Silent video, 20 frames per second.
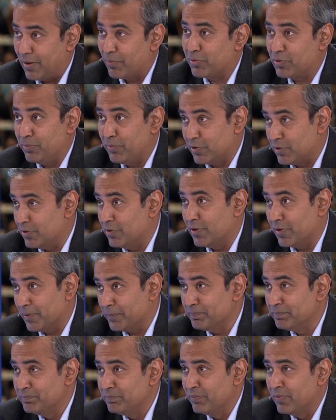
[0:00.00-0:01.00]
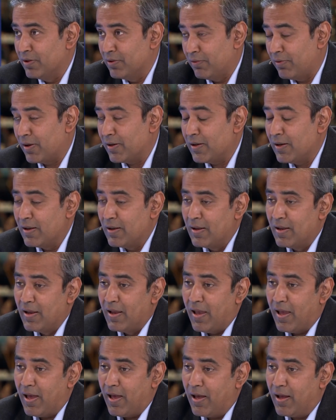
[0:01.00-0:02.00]
right. comes to machine learning, right?
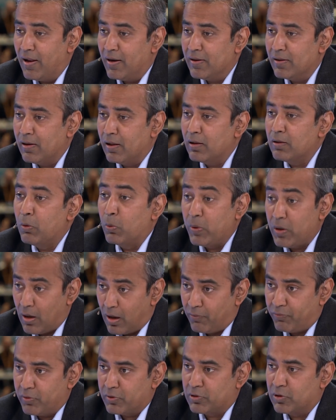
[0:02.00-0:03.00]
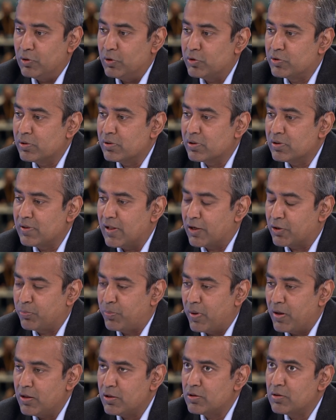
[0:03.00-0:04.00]
And we offer solutions in that
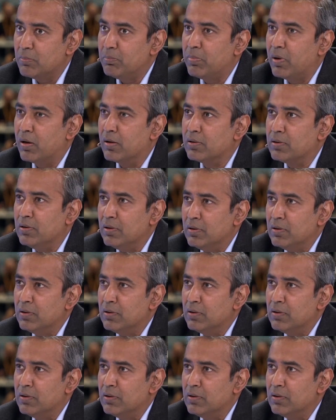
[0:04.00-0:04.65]
space, but